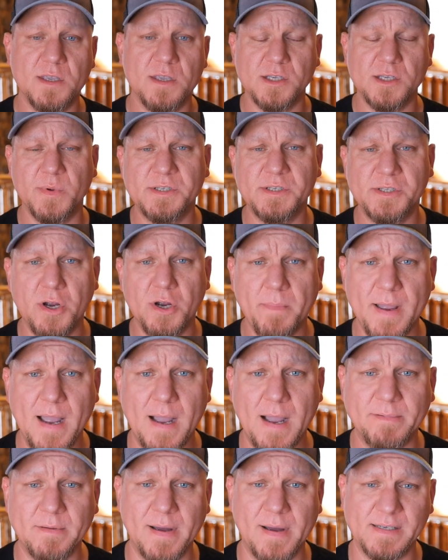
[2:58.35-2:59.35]
So we start by
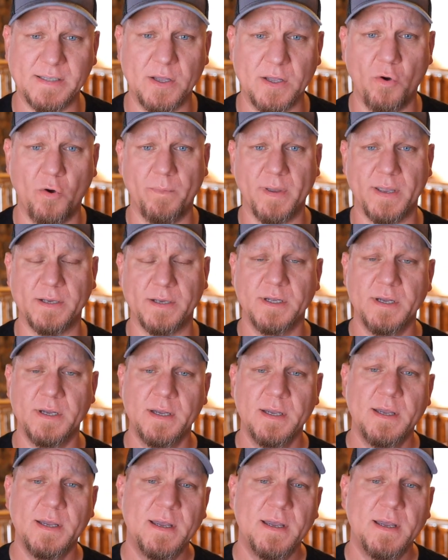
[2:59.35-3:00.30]
optimizing the homepage.